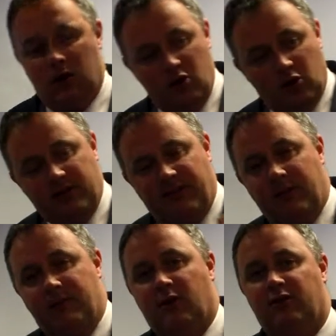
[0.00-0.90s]
When you're
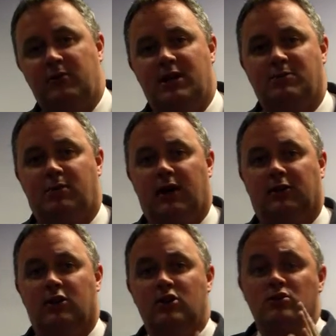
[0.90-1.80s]
developing your information
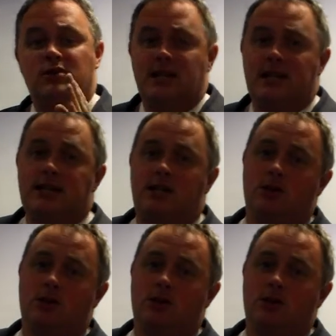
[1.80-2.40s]
product, you need